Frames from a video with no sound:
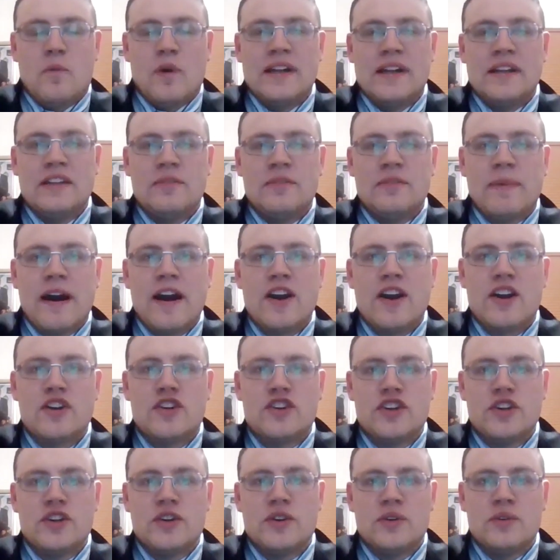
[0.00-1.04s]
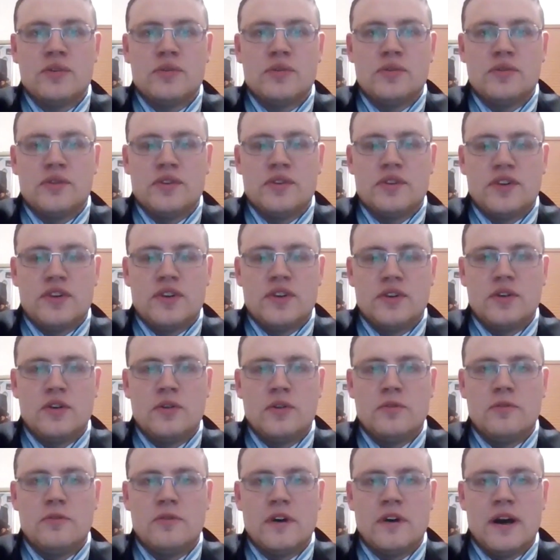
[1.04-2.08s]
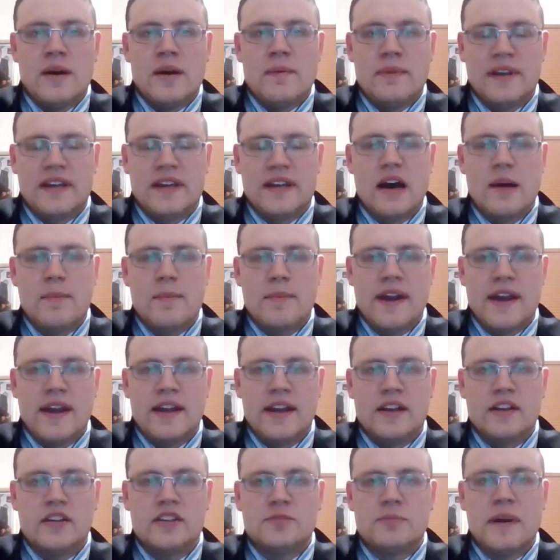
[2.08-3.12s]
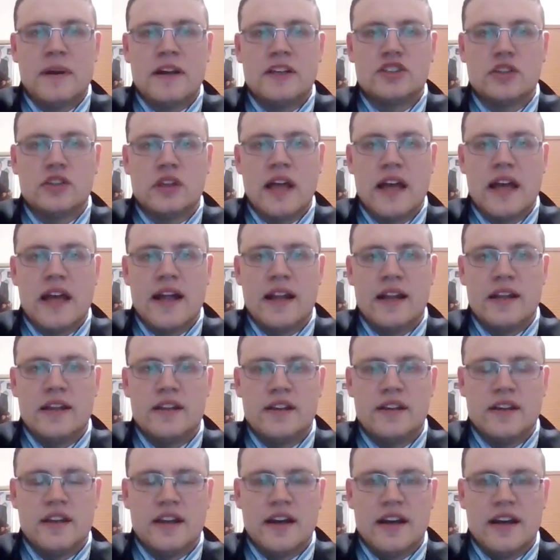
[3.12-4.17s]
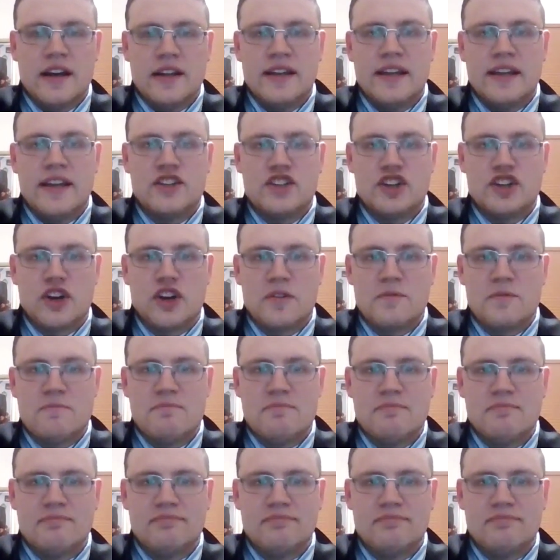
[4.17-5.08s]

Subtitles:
what inspired you to become a special ed teacher?